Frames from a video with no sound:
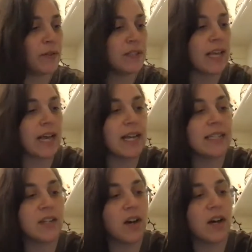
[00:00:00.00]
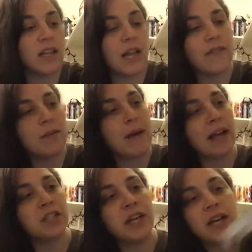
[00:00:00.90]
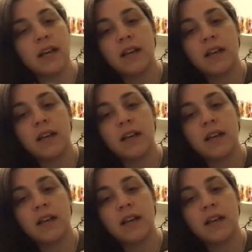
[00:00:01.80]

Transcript: deck. It's called Love and Magic.